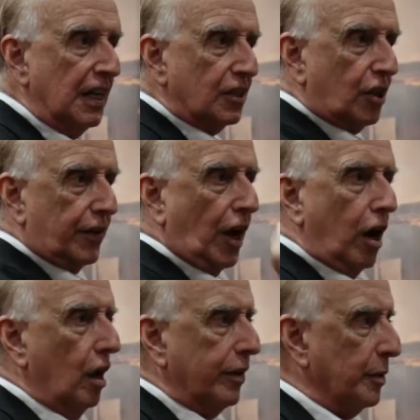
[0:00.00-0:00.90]
so that
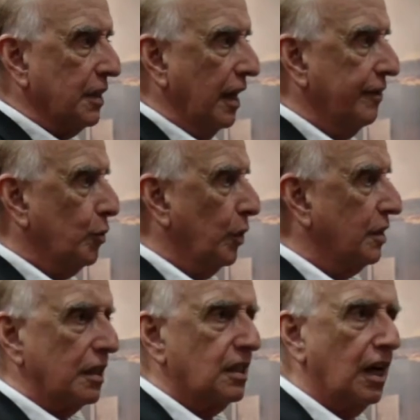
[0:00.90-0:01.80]
all that was left was
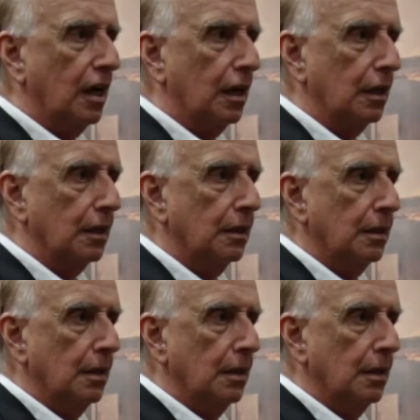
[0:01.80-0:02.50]
the skull.